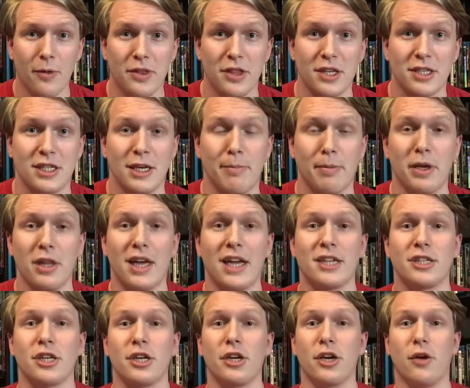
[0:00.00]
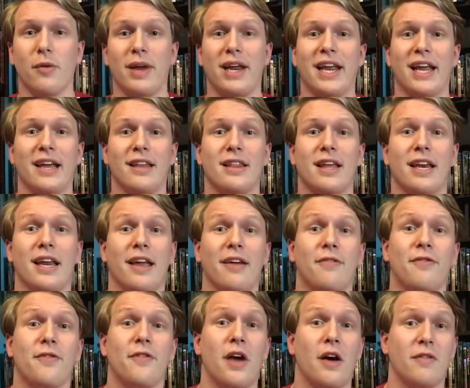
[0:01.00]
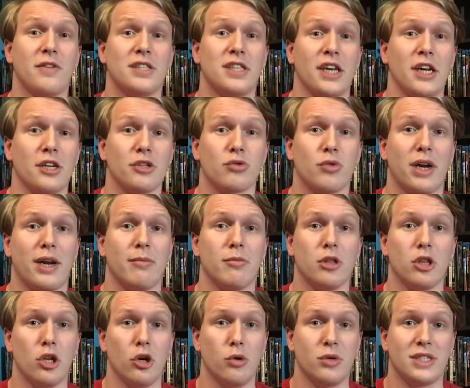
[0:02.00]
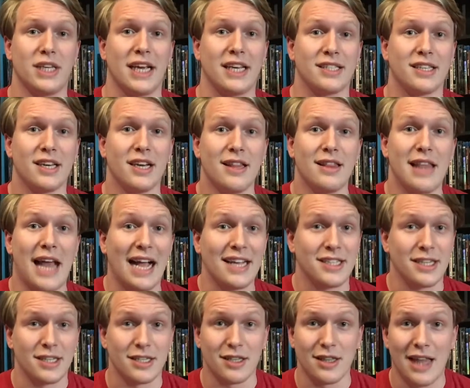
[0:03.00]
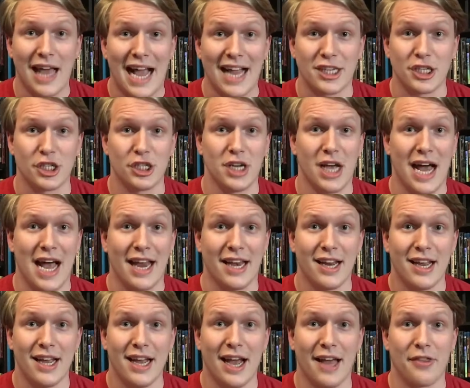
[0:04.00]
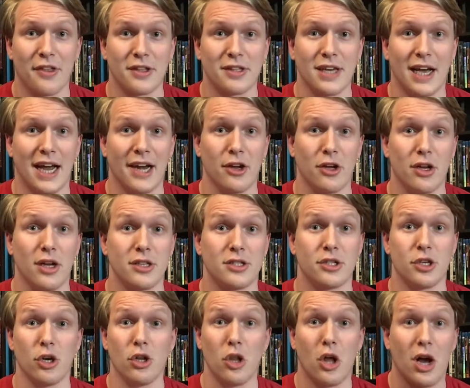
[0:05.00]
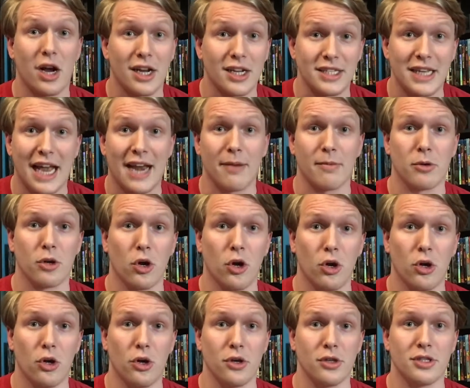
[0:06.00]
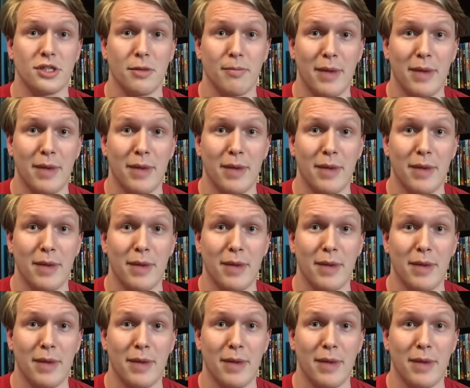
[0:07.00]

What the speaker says: with the stipulation going in that if Velveteen Dream loses, that's his last shot at the title, so long as Adam Cole holds the